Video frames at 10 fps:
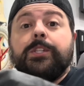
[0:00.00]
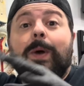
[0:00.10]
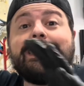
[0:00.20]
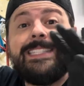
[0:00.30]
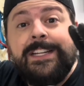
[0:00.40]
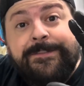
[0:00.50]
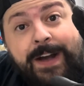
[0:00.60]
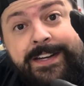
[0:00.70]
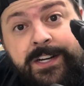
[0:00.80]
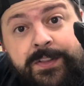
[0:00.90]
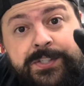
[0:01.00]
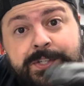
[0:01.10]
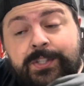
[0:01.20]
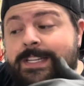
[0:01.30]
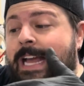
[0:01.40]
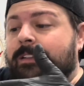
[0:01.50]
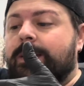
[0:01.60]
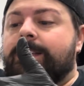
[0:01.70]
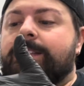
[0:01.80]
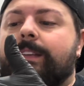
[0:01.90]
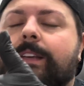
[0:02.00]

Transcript: So I did find another sterling necklace.